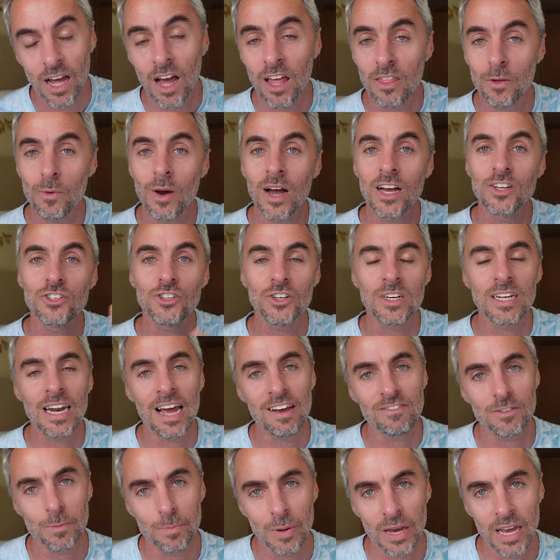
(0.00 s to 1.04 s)
Otherwise, you're going to
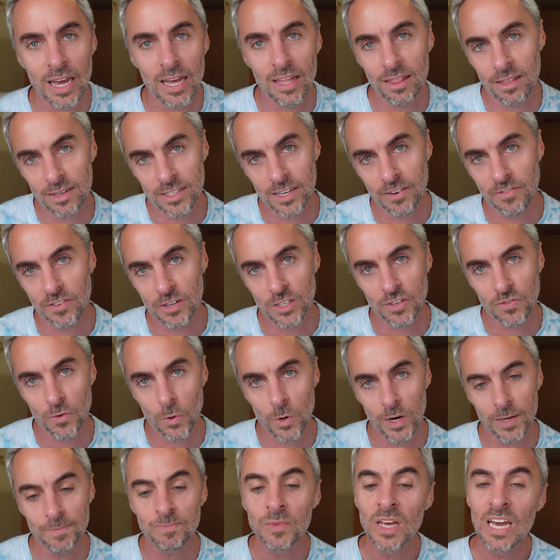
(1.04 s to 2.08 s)
have to pay the difference
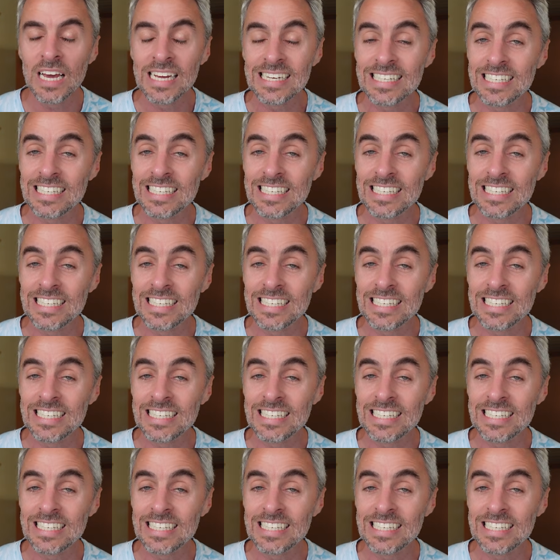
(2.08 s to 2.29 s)
for it.